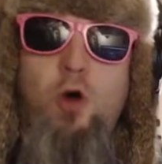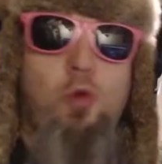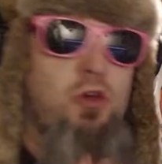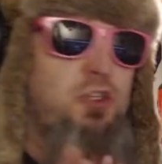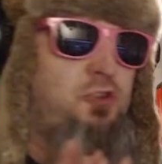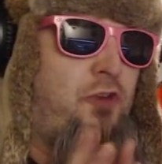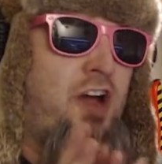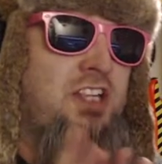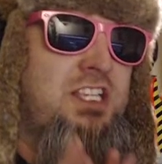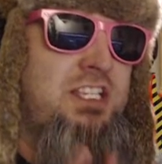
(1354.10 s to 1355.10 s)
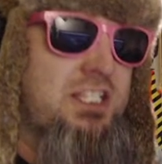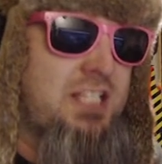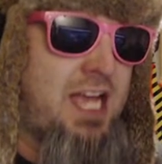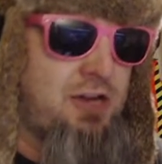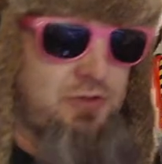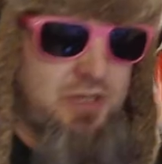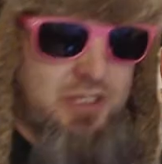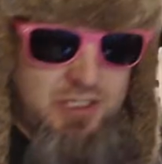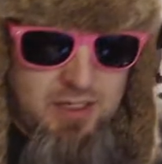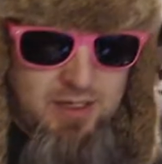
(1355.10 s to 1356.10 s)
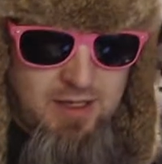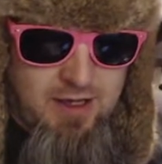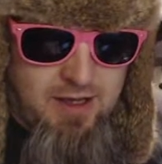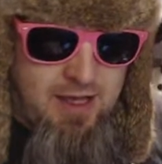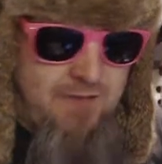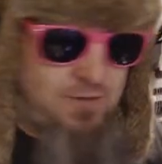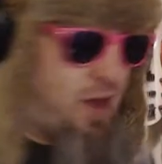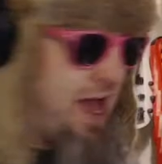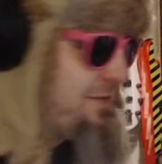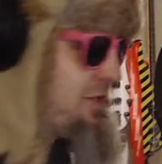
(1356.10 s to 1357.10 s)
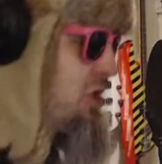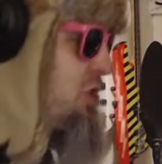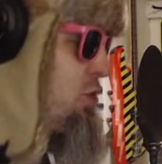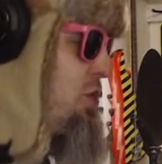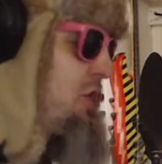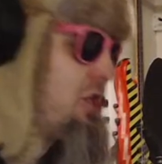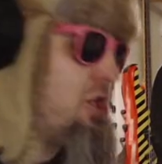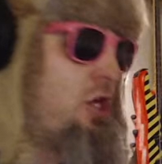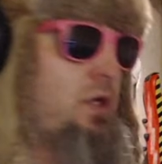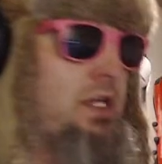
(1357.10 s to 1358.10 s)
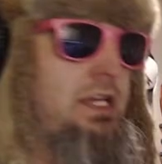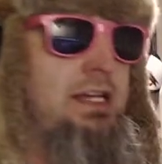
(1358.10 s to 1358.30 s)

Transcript: almost fuzzy sounds. If you have a distortion unit,